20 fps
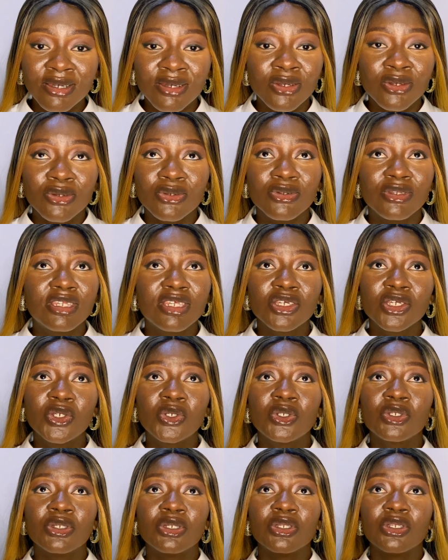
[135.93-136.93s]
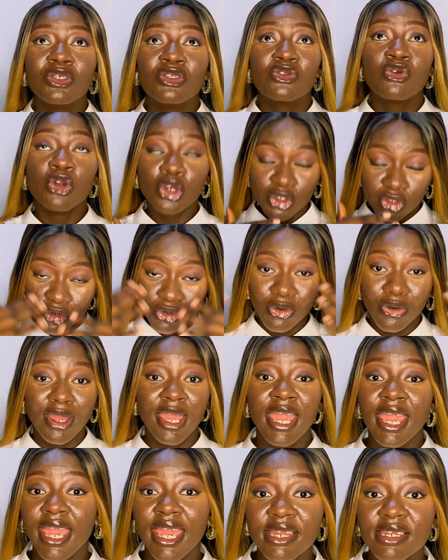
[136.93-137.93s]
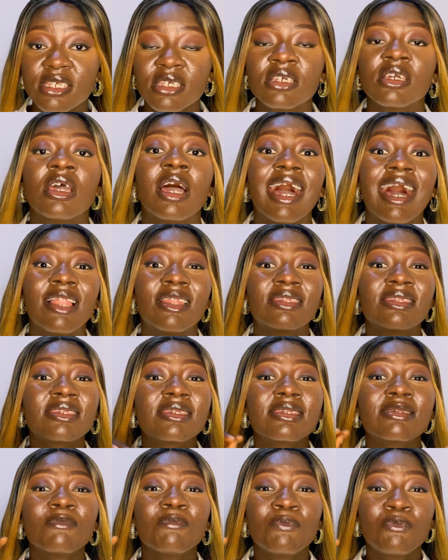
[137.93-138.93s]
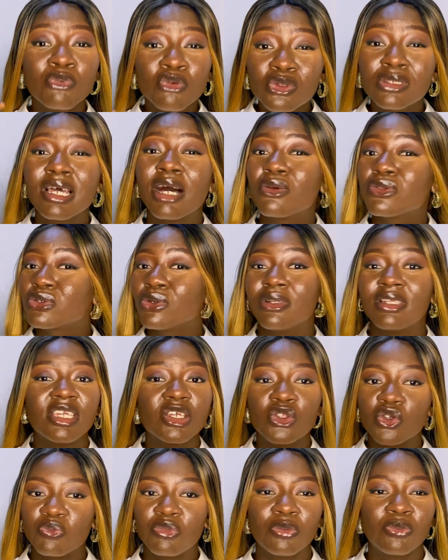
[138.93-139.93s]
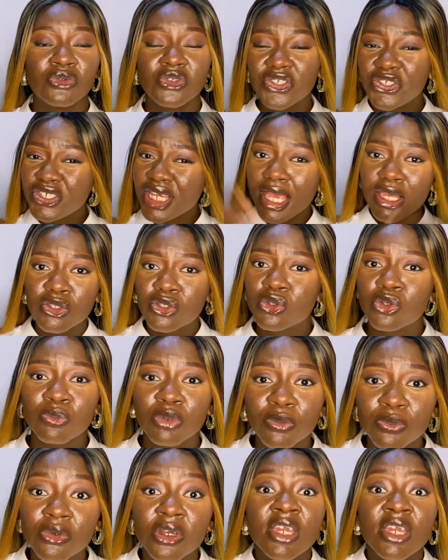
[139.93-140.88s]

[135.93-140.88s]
you think is going through your head, and put out your link to people. Share it to people.